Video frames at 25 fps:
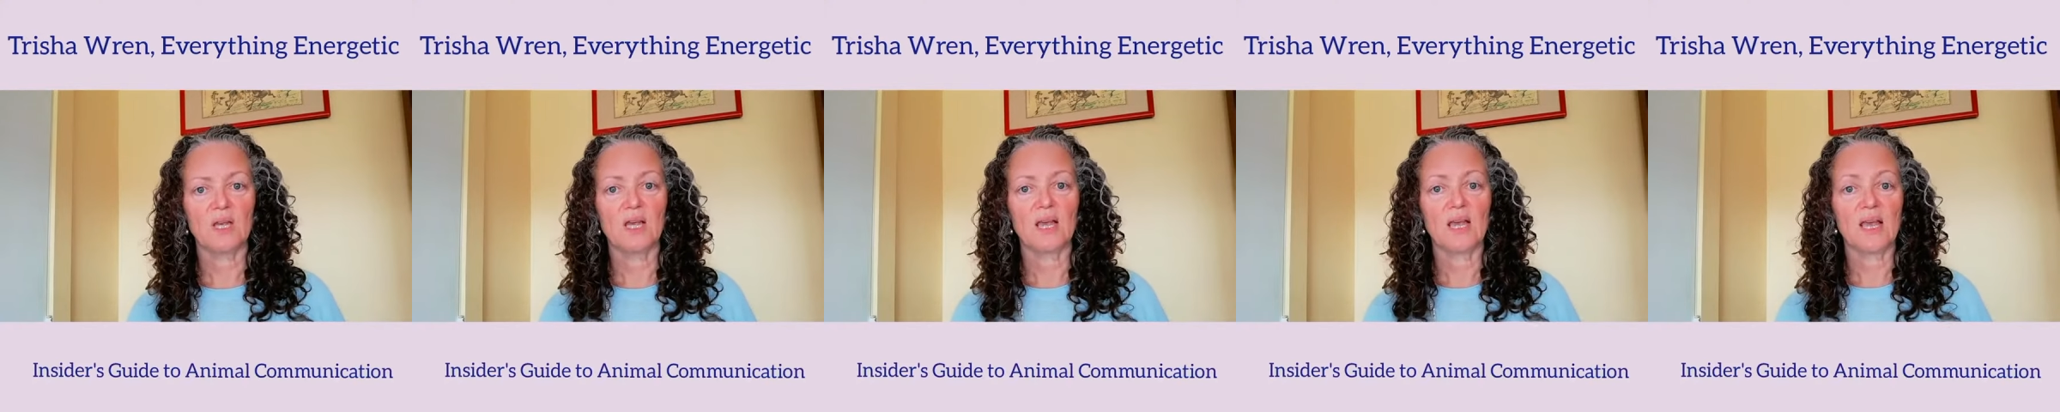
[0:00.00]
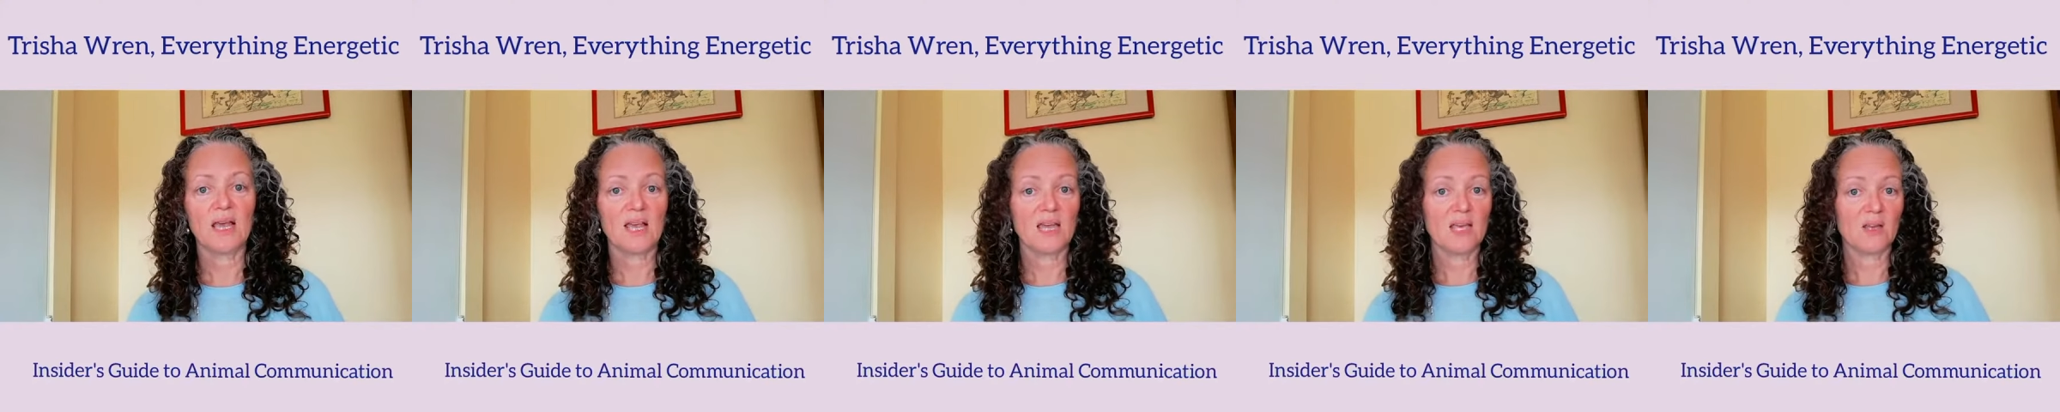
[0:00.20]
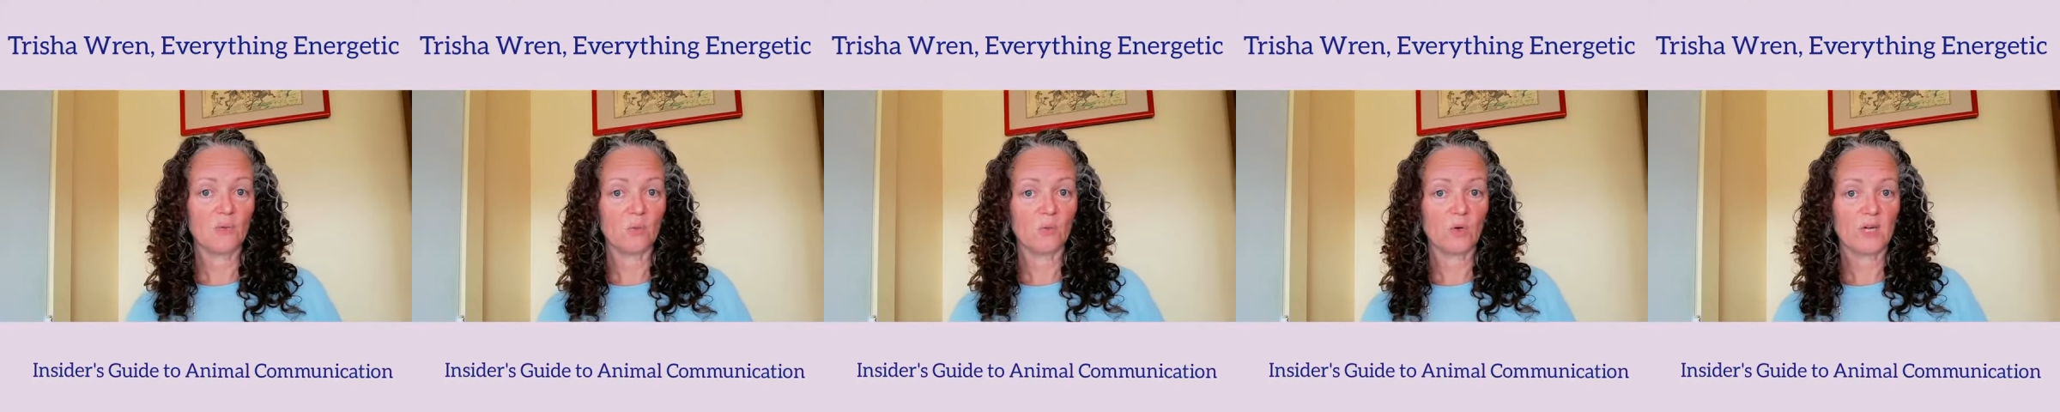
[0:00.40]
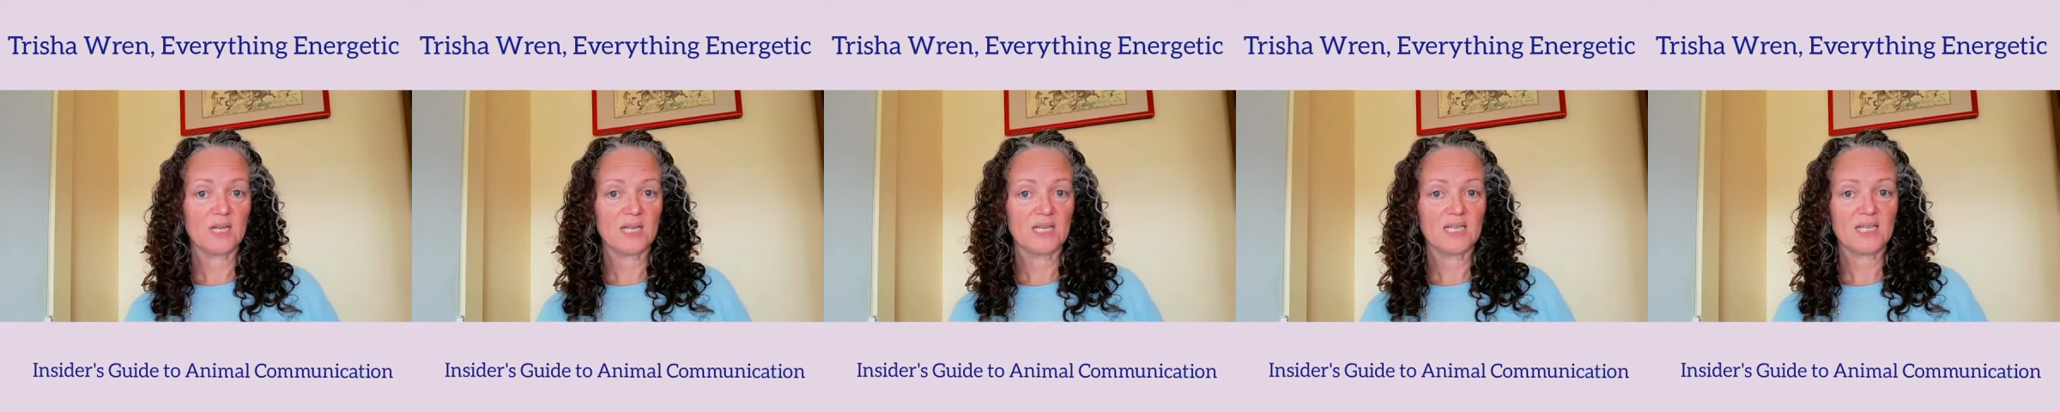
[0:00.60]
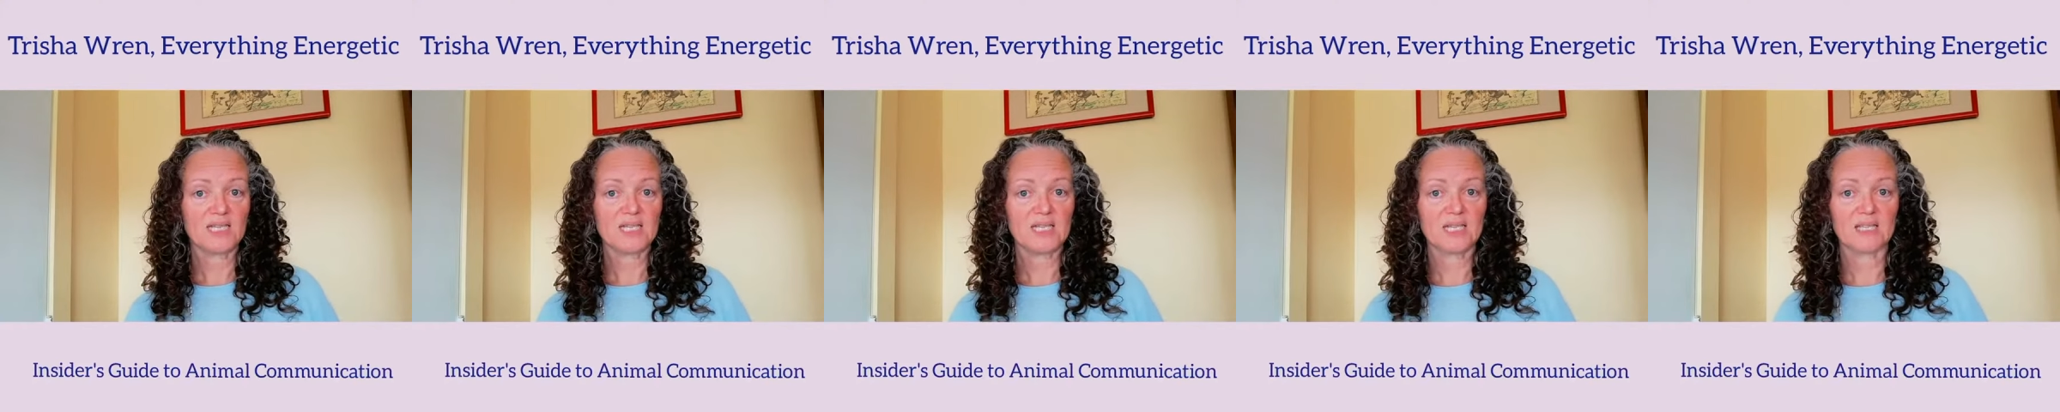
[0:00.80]
8
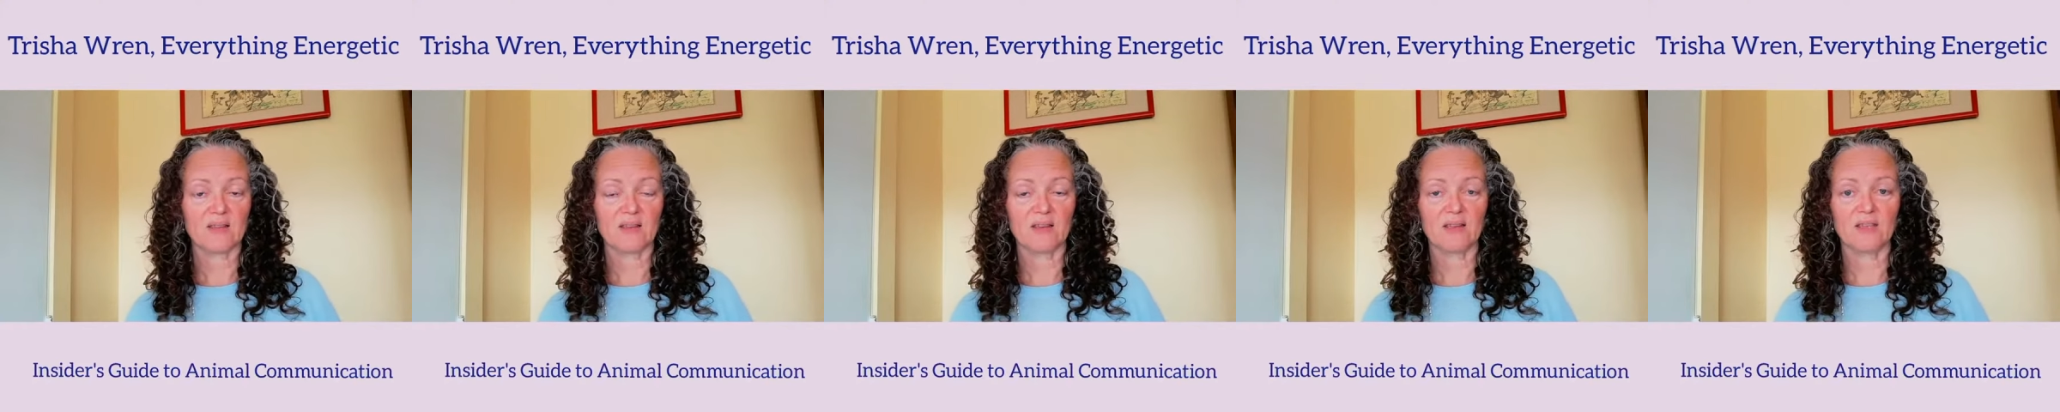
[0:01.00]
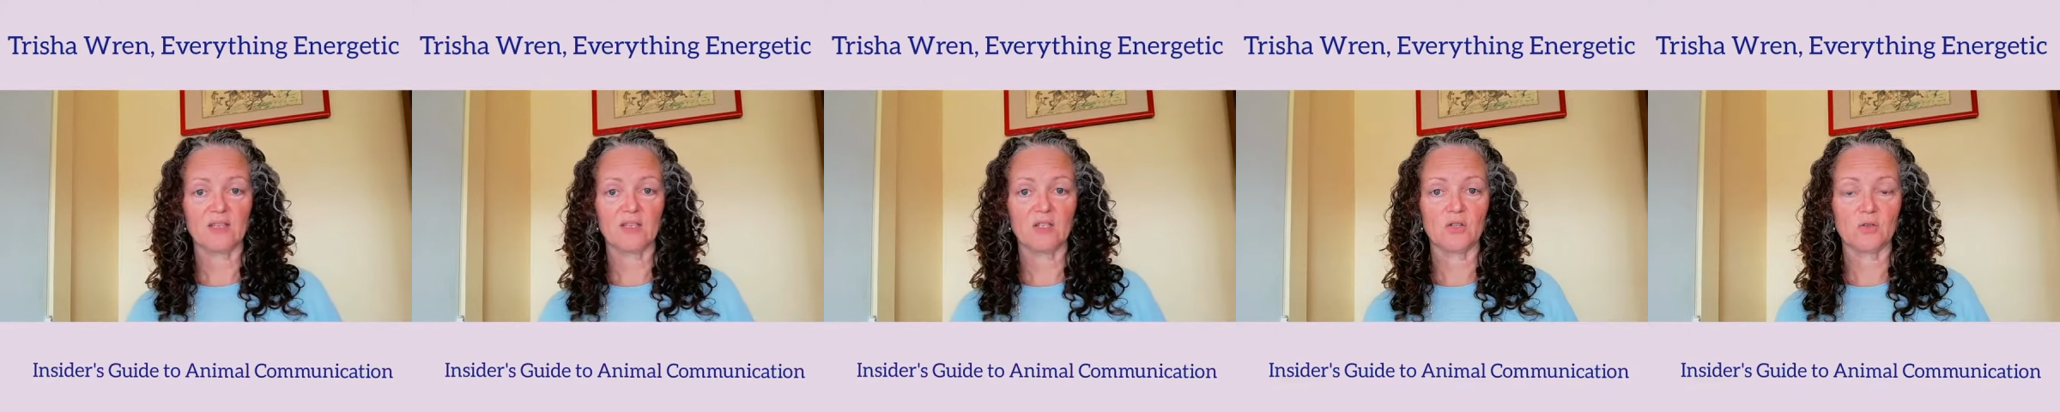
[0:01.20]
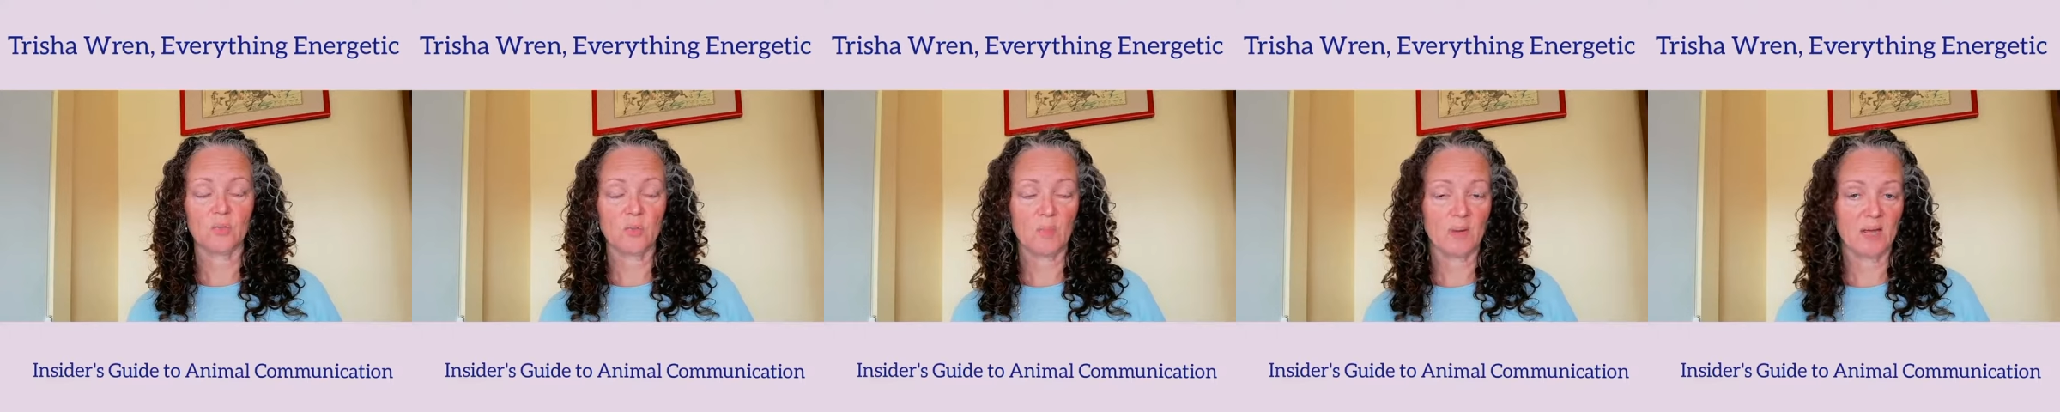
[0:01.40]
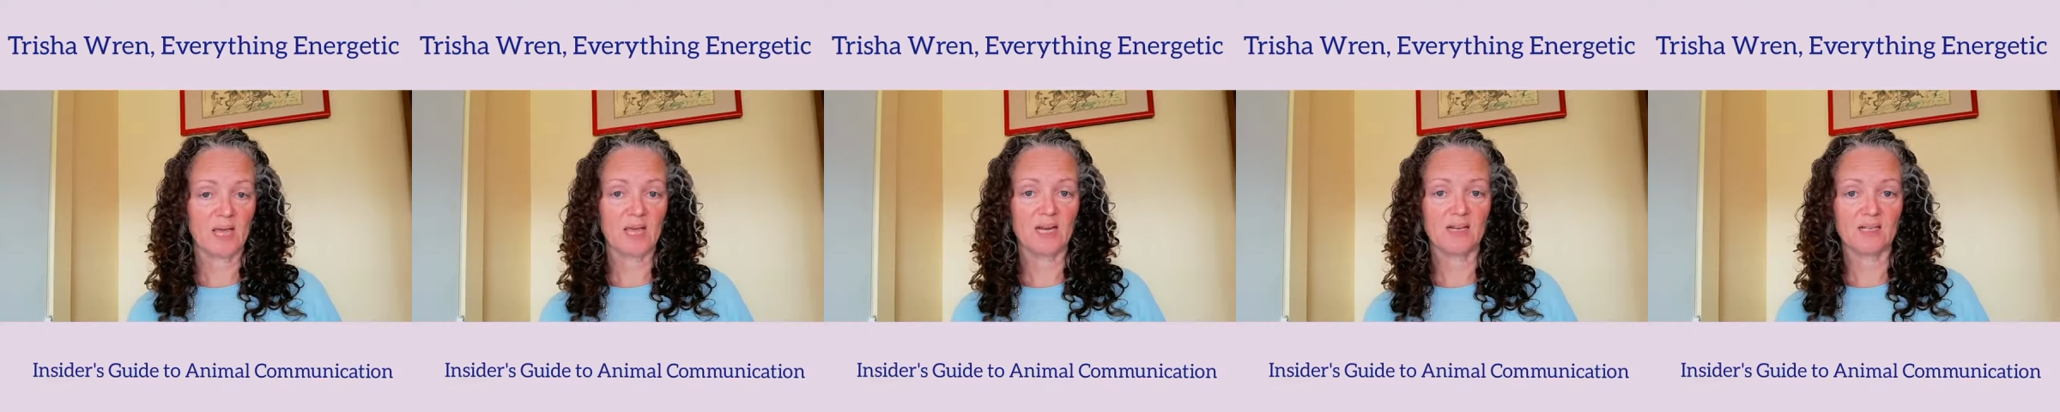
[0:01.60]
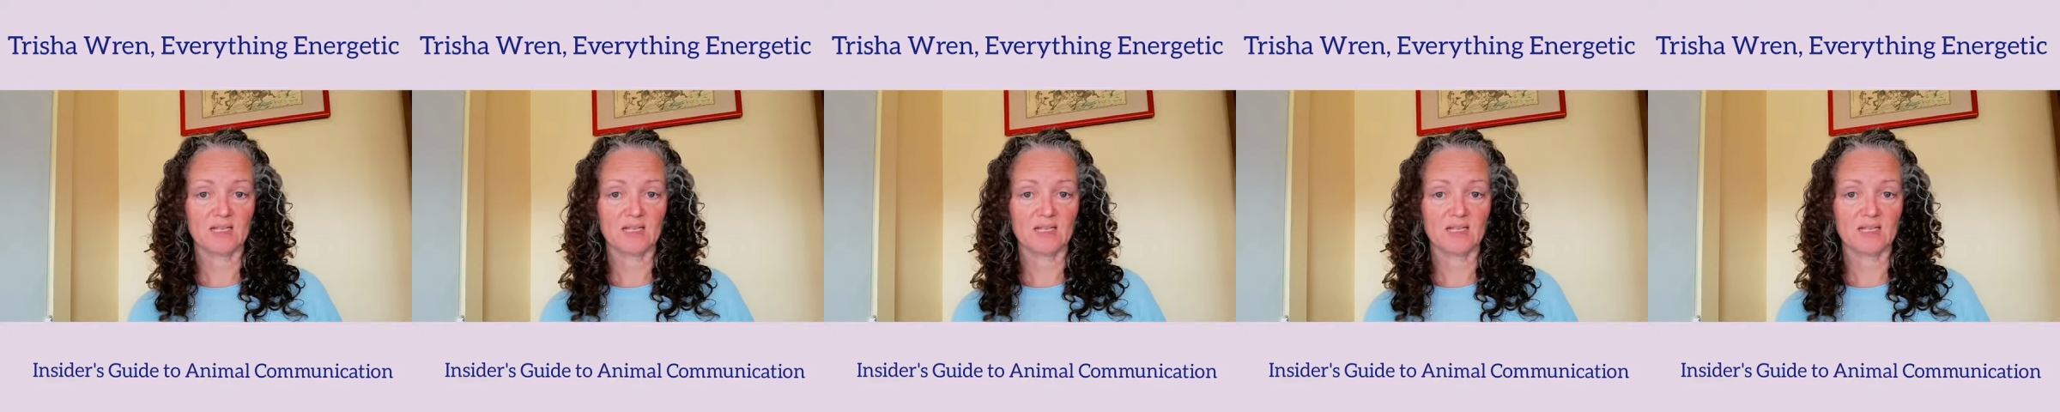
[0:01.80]
ways that your pet